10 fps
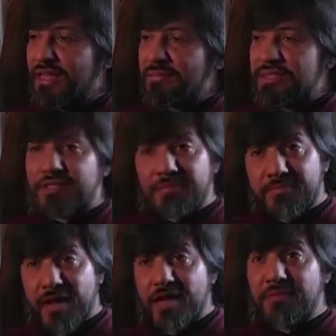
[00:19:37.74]
But
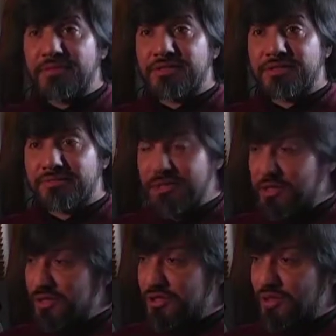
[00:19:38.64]
sometimes,
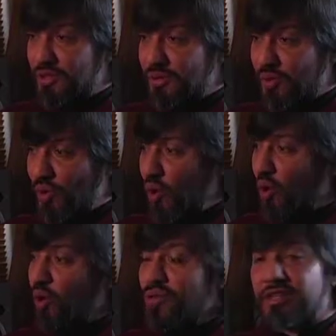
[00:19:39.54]
because
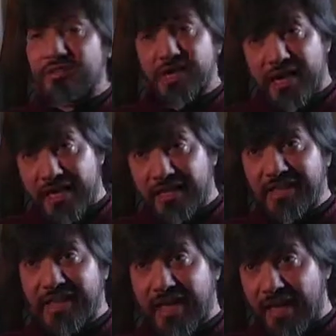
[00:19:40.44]
all the training
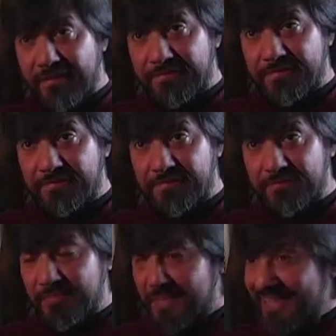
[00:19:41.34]
they have
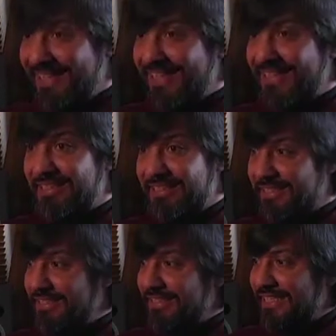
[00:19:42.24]
and
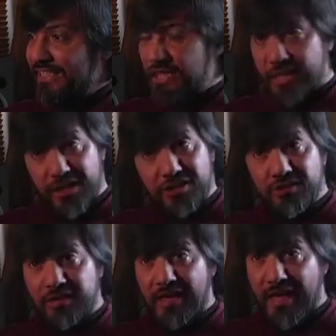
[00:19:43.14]
the
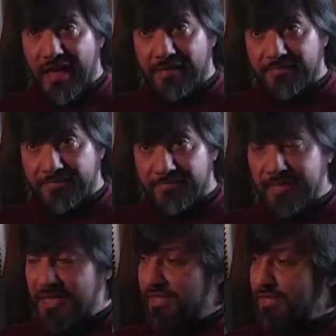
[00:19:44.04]
tradition they have,
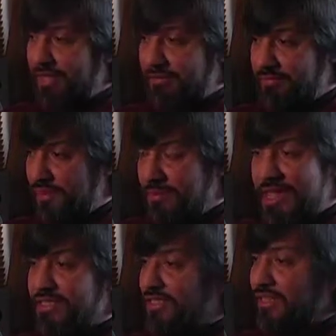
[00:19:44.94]
they
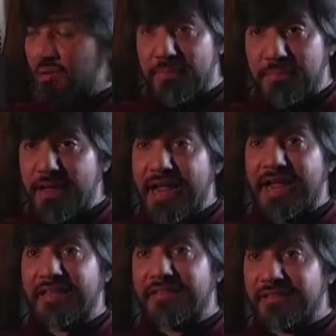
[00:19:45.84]
imagine that they were
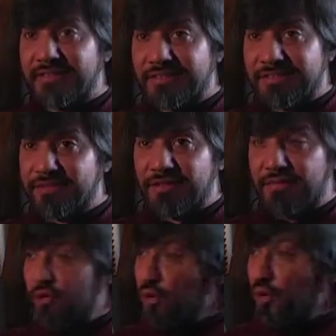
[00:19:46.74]
playing the
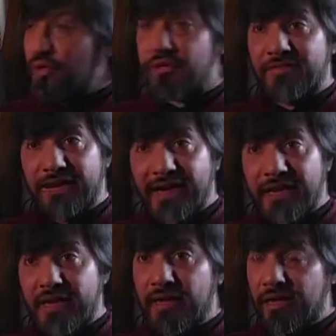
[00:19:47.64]
flute or the
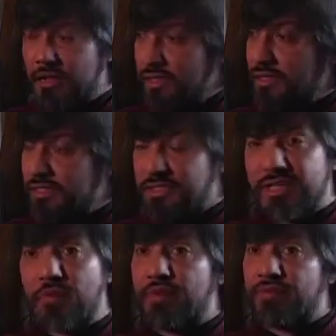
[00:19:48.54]
violin since
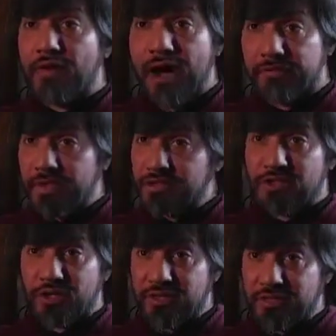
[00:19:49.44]
they were 5 years
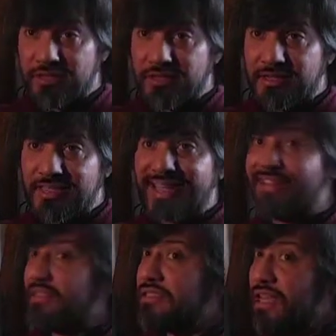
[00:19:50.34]
old in
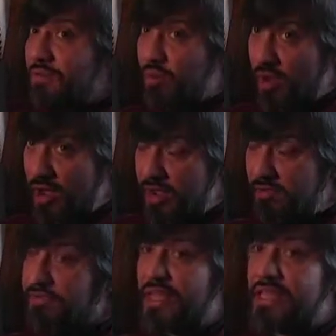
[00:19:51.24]
the same way,
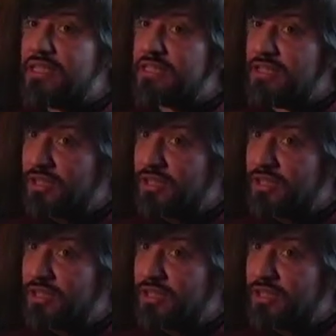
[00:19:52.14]
yes,